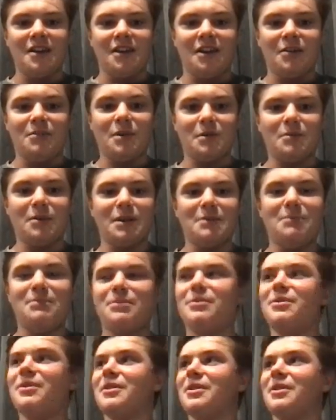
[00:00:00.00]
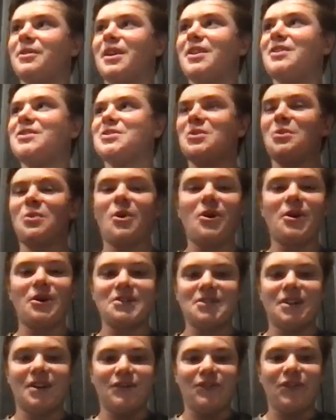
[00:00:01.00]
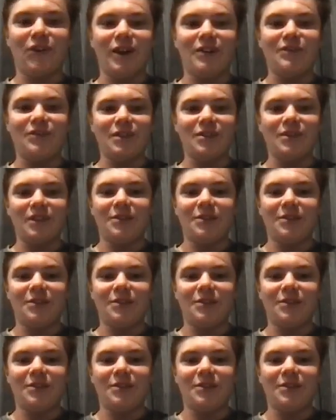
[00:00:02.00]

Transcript: I remember he against the Warriors like 5 years,